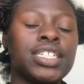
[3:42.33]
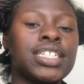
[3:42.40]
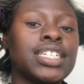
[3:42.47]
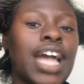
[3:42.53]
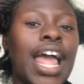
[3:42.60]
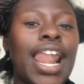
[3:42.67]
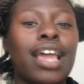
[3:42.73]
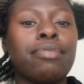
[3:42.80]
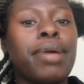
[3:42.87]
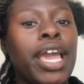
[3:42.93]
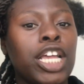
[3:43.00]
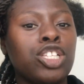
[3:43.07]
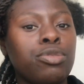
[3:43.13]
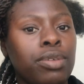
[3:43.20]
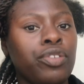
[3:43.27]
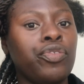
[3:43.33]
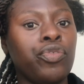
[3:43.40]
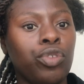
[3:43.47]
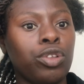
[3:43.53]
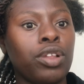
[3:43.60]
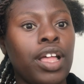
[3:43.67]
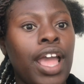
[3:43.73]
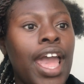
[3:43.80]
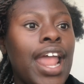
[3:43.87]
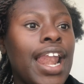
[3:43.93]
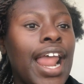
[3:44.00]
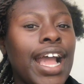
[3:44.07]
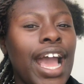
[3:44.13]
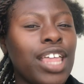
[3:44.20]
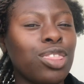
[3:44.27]
I like my hair to be full, and
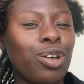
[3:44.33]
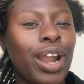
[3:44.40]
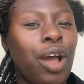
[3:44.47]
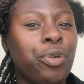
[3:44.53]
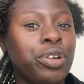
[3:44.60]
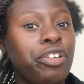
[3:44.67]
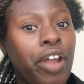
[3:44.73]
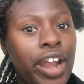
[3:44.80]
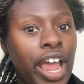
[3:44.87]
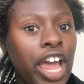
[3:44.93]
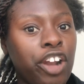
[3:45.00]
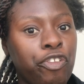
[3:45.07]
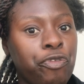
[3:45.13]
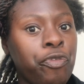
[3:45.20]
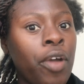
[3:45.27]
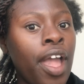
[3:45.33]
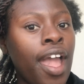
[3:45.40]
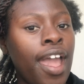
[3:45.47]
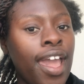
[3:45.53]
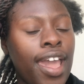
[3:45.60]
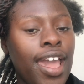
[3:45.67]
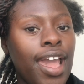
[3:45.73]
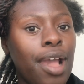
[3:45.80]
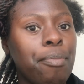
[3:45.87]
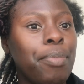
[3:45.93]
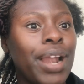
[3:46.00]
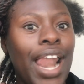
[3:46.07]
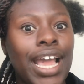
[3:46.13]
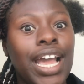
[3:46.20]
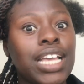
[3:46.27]
like I thought I would run out of hair,
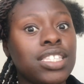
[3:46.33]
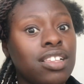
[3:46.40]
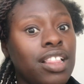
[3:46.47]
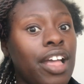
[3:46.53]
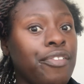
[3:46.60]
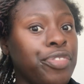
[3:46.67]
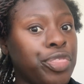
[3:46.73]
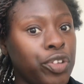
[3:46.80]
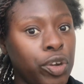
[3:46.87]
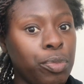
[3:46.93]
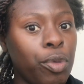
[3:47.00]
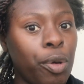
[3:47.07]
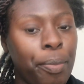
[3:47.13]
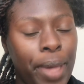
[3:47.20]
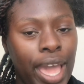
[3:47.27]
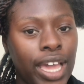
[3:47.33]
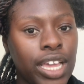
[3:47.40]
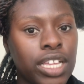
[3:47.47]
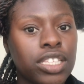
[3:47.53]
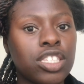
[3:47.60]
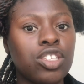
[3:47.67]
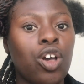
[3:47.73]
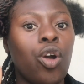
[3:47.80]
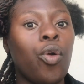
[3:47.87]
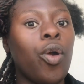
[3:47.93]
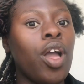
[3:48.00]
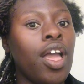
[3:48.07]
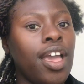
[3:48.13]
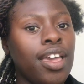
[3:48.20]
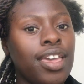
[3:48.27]
but like I still have 3 more packets. So
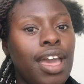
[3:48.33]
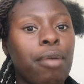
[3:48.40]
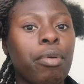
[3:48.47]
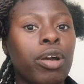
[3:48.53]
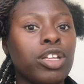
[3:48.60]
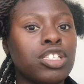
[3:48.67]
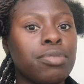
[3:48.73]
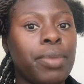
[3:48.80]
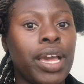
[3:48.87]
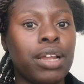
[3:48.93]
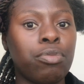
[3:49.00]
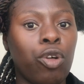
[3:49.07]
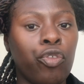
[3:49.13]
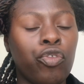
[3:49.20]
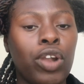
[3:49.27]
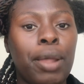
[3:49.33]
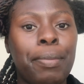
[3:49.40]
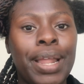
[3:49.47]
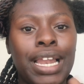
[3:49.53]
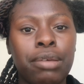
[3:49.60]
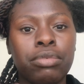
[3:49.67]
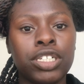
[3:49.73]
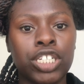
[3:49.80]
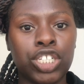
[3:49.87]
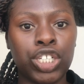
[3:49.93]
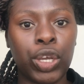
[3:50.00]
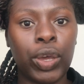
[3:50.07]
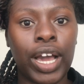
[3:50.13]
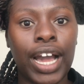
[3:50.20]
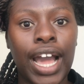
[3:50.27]
yeah, I'm going to make it more fuller. But let me just
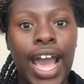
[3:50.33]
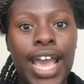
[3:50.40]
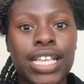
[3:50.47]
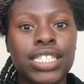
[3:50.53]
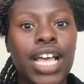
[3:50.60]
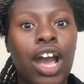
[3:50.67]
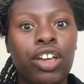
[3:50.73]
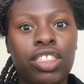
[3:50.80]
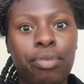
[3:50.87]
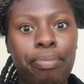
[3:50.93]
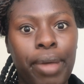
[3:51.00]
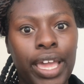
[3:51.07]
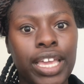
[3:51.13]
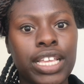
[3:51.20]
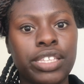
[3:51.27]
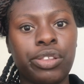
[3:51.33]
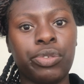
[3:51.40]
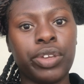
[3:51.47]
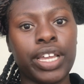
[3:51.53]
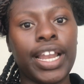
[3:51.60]
show you guys how the back is looking